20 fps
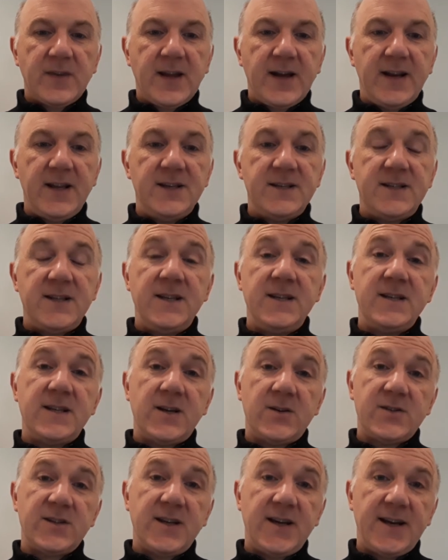and in
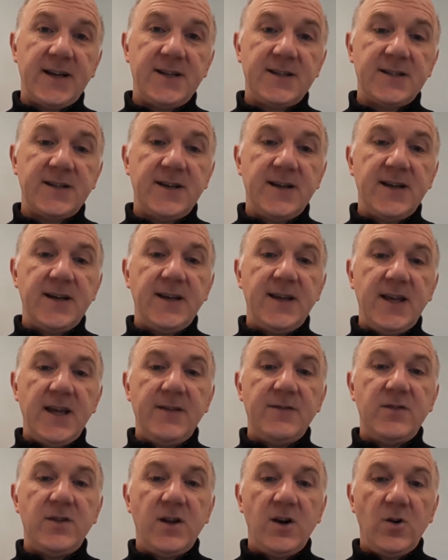Tyndale's case,
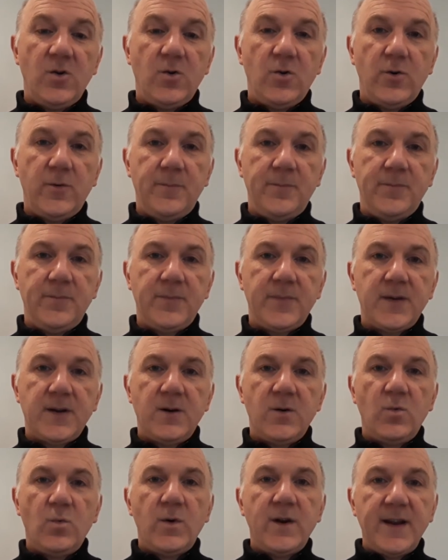even the law,
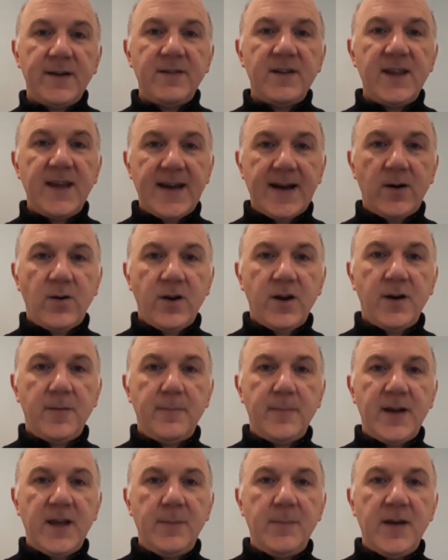whatever the outcome
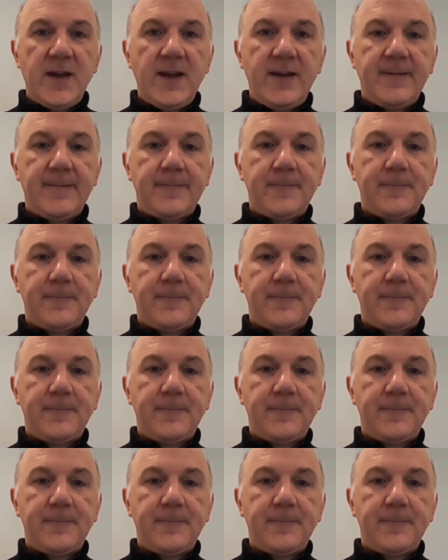may be.